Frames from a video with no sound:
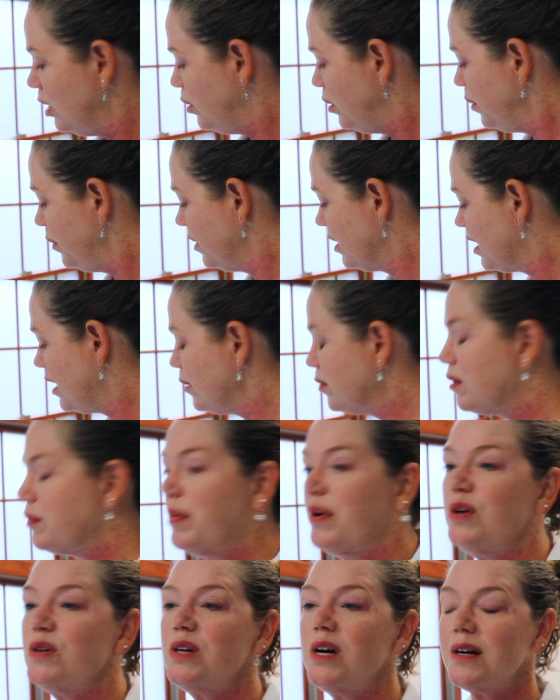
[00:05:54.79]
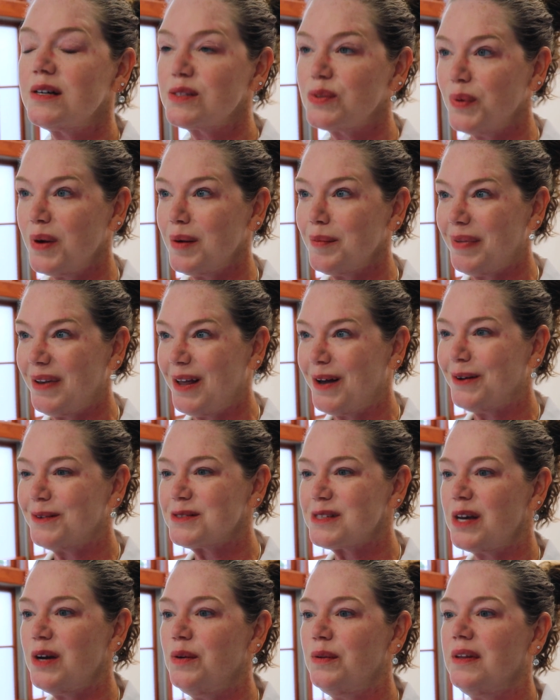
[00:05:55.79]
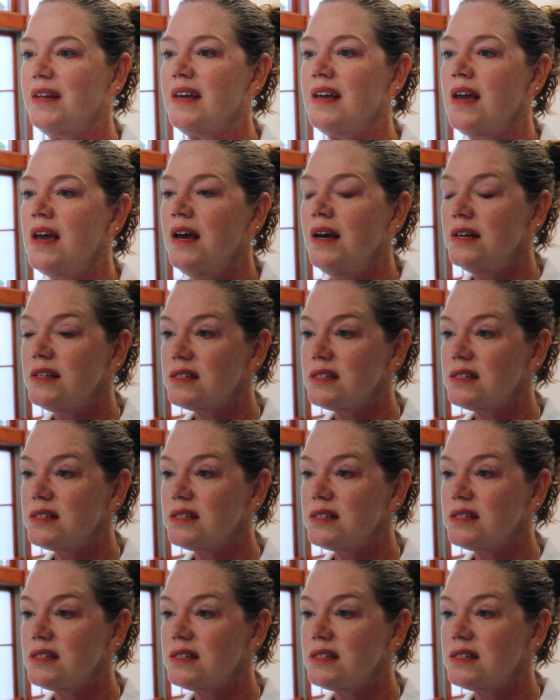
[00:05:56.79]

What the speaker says: we want to keep the Botox where it belongs only.